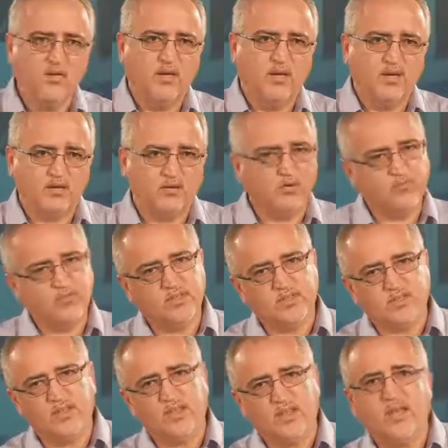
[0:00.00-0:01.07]
and convert
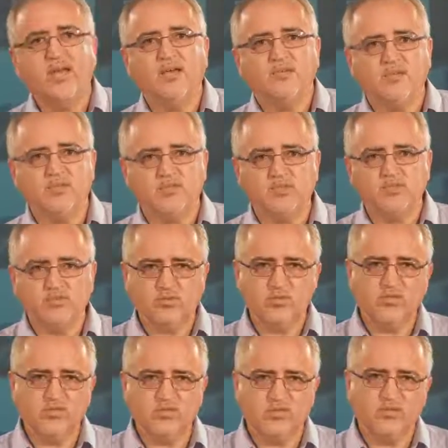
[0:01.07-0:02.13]
that live image to
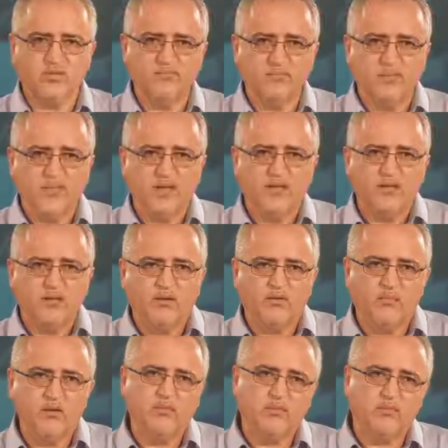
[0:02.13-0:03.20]
digital,
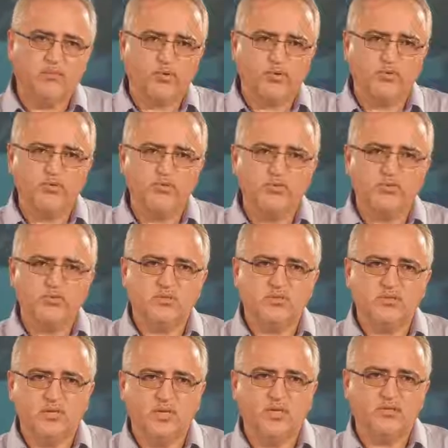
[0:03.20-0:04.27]
we will produce
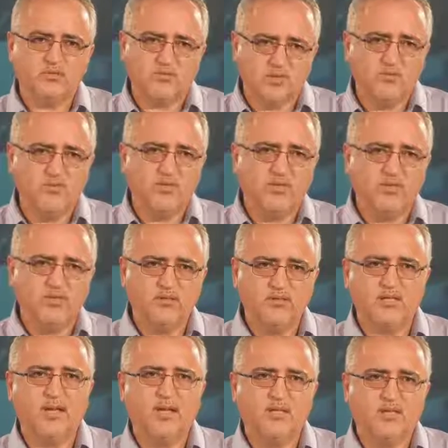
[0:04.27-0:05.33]
a streaming
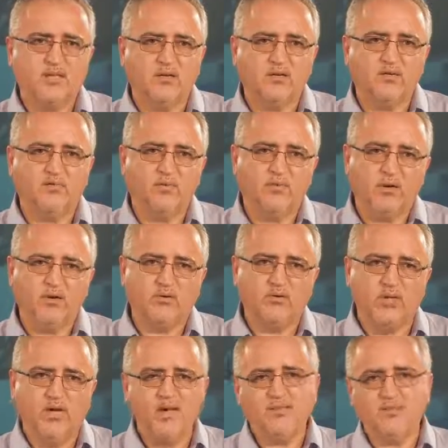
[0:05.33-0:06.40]
data of about
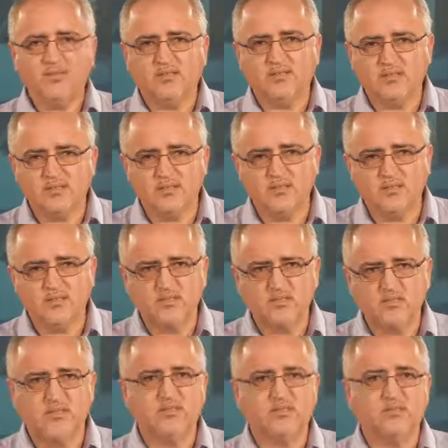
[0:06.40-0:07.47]

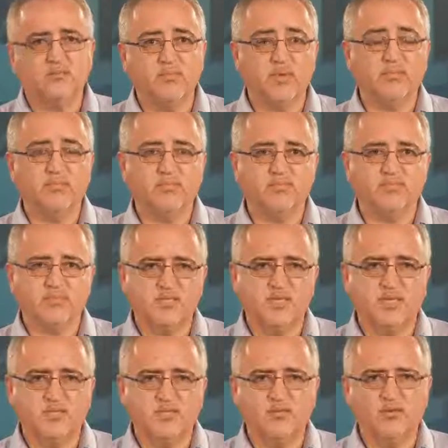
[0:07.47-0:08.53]
166 megabits per
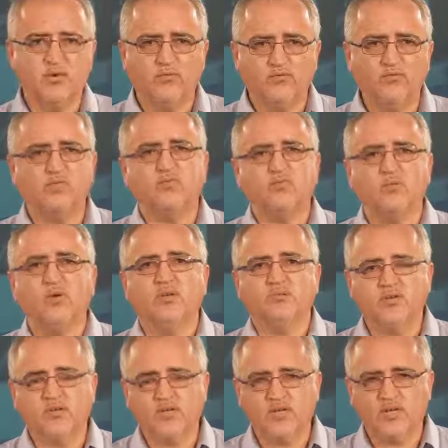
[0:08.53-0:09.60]
second of just one
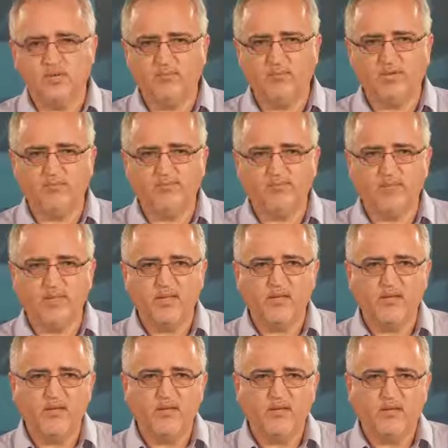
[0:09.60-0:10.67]
video camera.
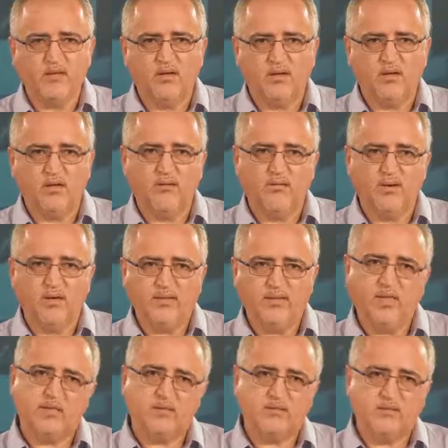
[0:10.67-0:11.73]
And
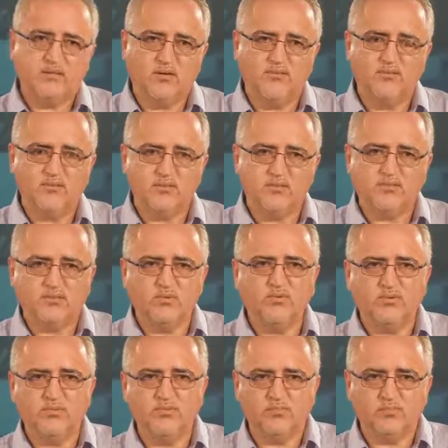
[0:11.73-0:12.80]
that obviously will
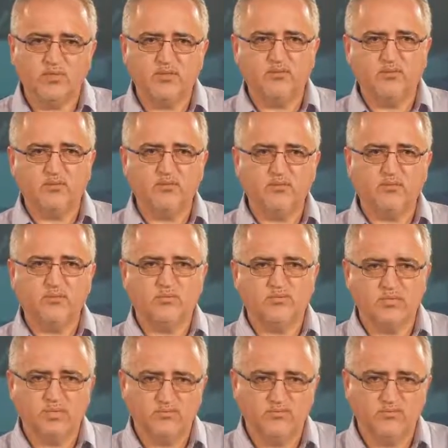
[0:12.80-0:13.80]
be something to be